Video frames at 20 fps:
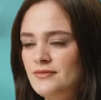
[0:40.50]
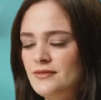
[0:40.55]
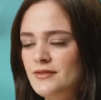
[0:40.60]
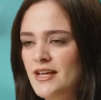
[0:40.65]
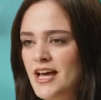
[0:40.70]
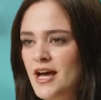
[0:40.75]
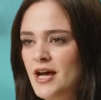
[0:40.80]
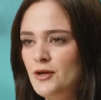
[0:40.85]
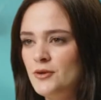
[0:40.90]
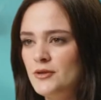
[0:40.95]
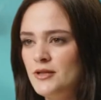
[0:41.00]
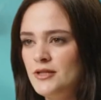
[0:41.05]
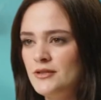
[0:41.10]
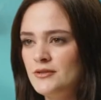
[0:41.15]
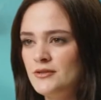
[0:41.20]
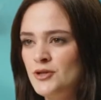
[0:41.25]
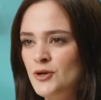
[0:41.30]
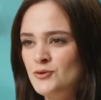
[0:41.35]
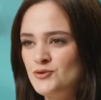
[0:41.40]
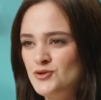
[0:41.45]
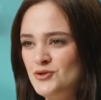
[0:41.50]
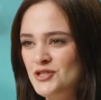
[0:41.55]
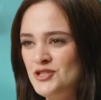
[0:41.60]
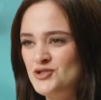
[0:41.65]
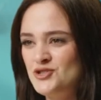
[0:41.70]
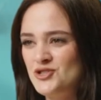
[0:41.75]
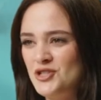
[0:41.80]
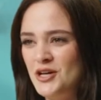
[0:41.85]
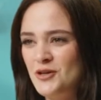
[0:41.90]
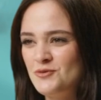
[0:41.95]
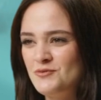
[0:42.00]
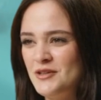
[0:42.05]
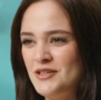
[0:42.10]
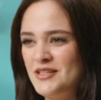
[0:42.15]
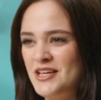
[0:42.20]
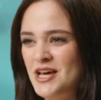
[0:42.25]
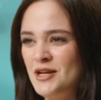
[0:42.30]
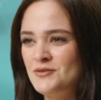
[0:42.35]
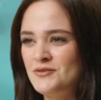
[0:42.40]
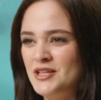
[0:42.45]
Now, go to each shelf
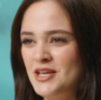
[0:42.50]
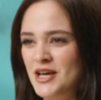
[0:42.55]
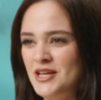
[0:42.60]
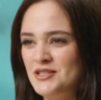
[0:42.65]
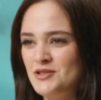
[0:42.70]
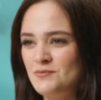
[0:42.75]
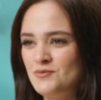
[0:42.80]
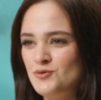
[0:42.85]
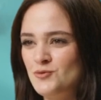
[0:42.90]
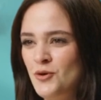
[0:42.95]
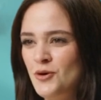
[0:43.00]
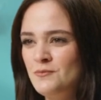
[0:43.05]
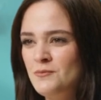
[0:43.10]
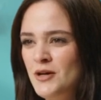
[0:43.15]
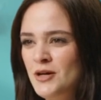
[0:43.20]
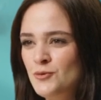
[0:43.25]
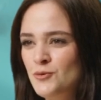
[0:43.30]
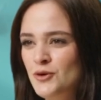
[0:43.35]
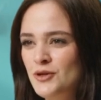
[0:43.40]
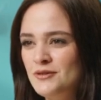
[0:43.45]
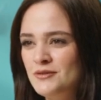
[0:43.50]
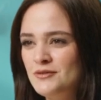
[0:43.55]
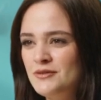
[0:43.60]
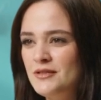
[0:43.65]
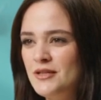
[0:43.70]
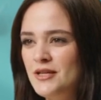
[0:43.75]
and count the items one by one.